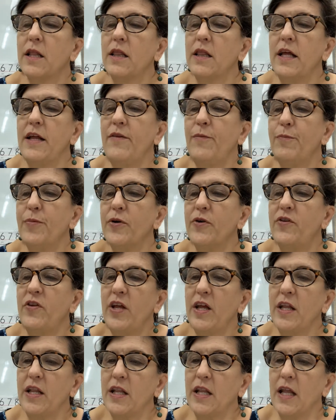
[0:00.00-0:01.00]
let's
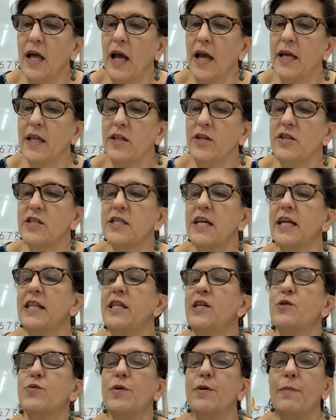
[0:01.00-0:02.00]
pretend like, looks like
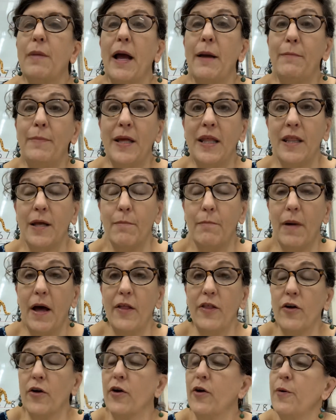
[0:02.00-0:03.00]
this one might be the
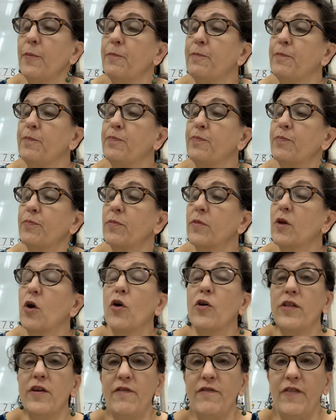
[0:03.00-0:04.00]
mother
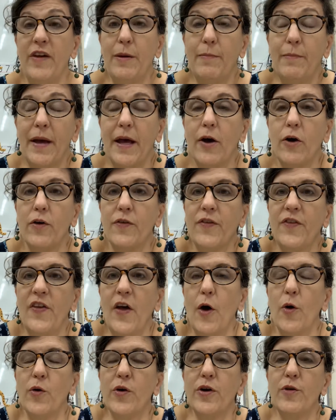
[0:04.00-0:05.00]
or the female.
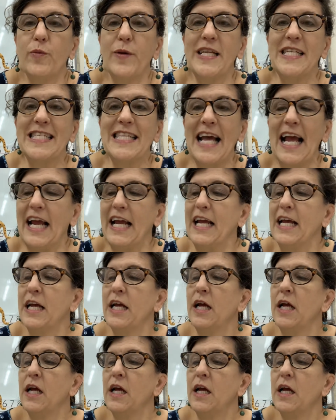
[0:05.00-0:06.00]
So could we say
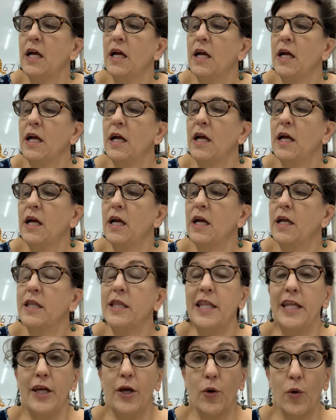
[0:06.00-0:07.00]

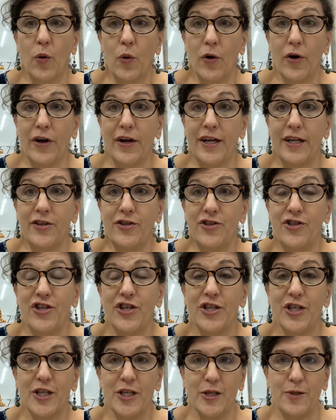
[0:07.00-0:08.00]
the orange
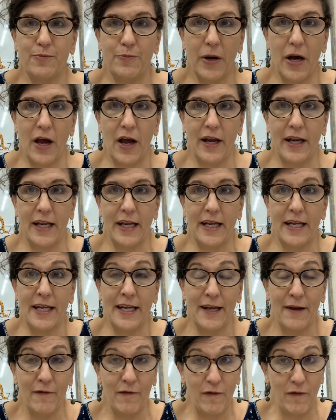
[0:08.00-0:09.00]

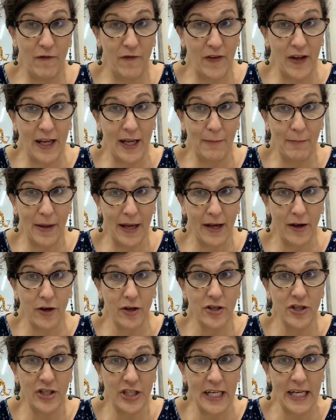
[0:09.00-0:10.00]
spotted
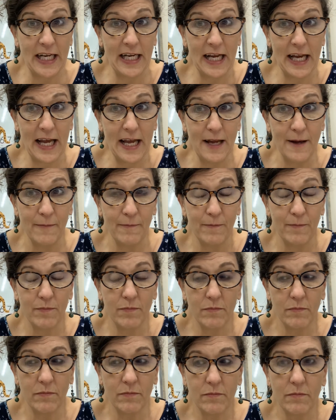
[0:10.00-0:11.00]
female cheetah?
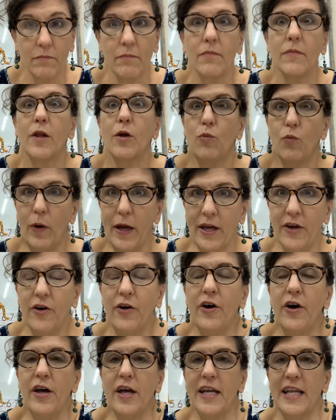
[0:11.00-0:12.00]
We
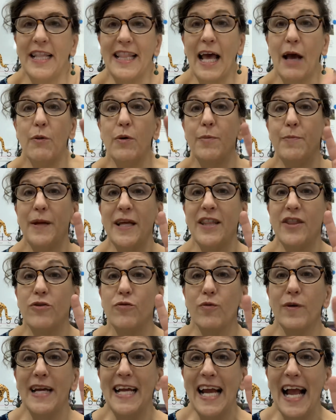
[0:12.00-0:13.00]
could, and that would be
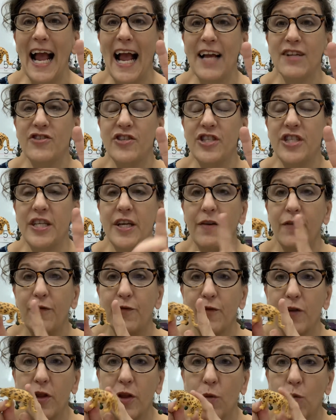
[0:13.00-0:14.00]
three adjectives
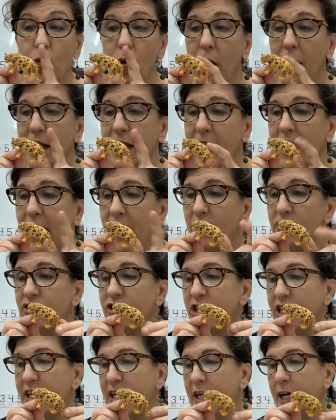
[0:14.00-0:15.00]
for the one noun
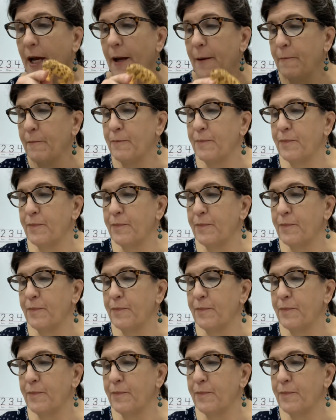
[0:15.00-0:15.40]
cheetah.